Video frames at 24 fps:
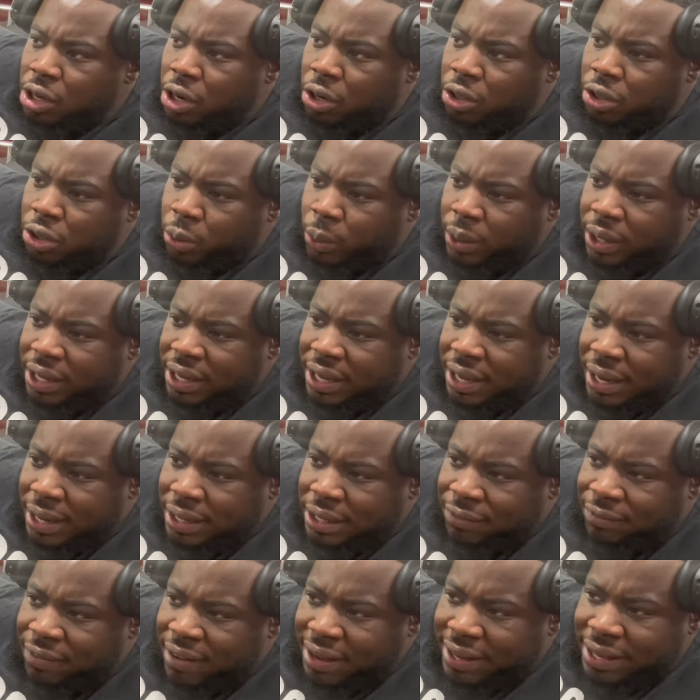On the weekend,
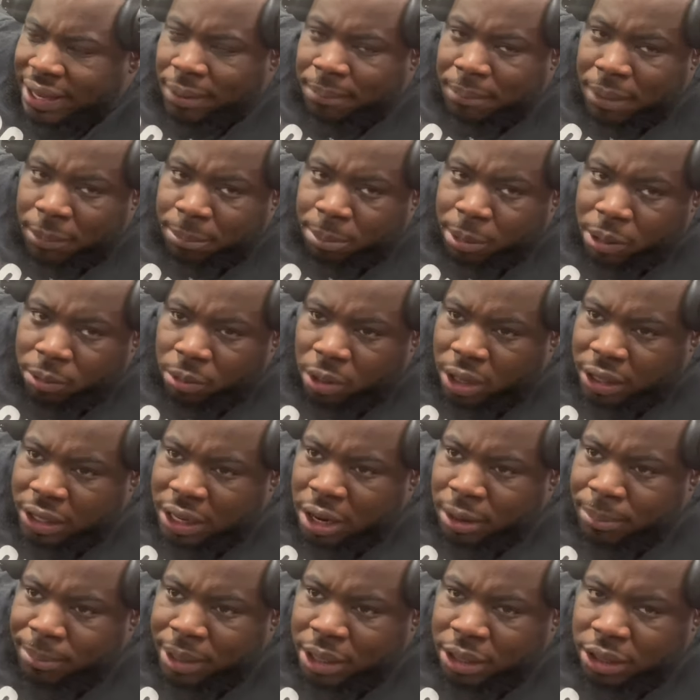if I get my
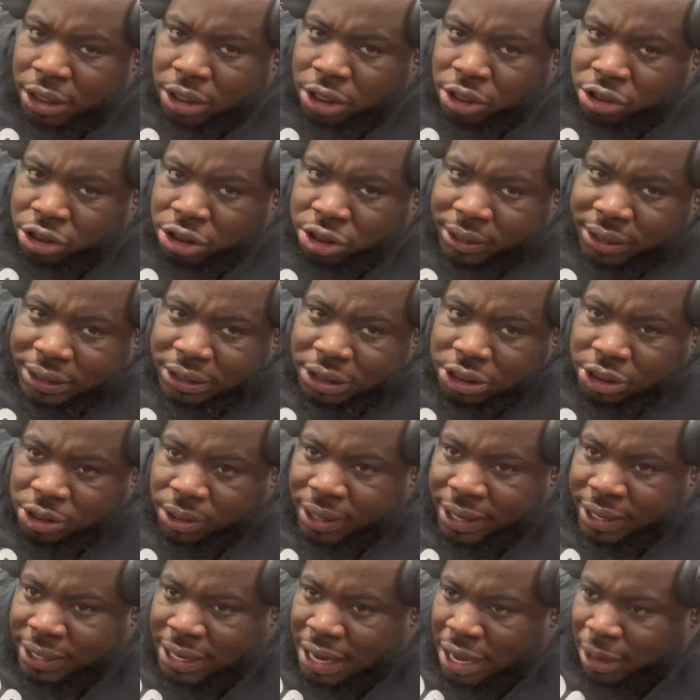pre-workout meal and go straight to
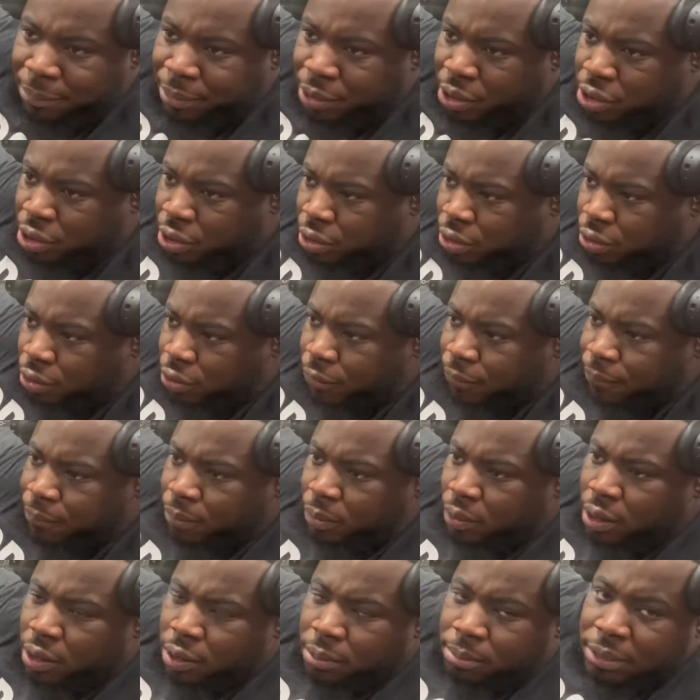train, I'd be cool.
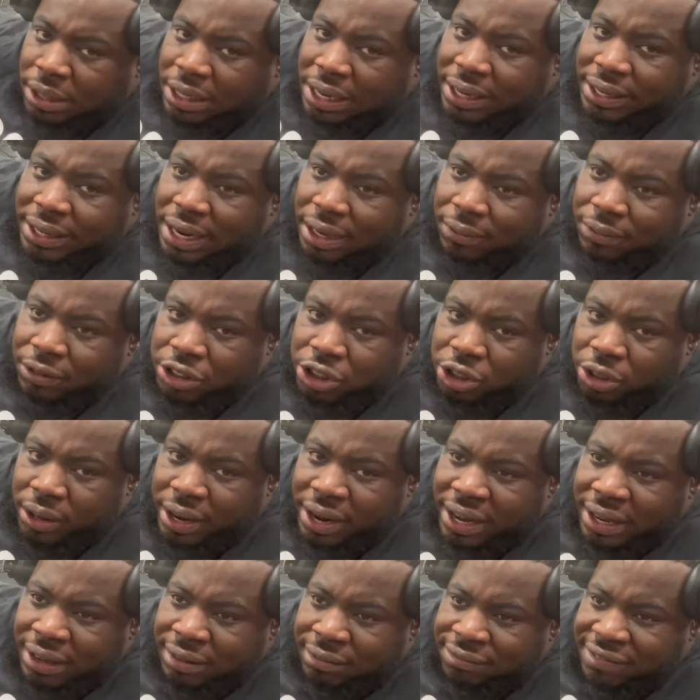But I never
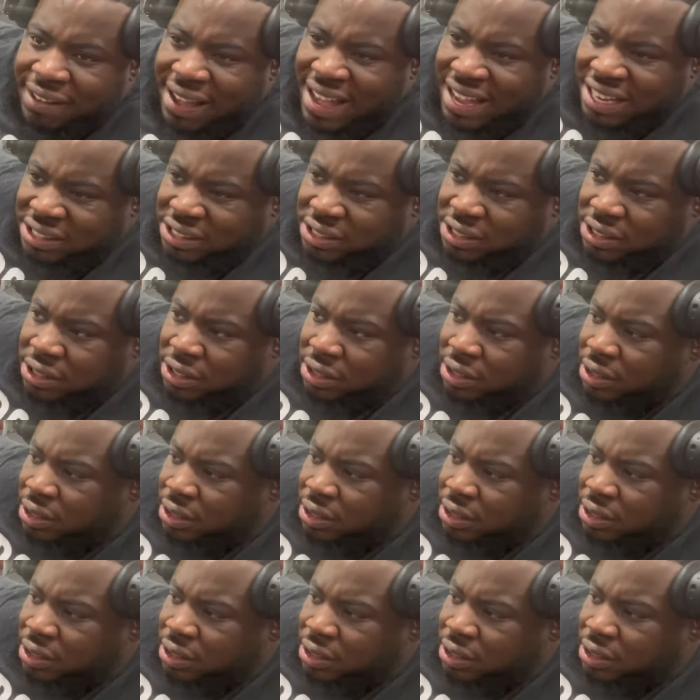train fasted.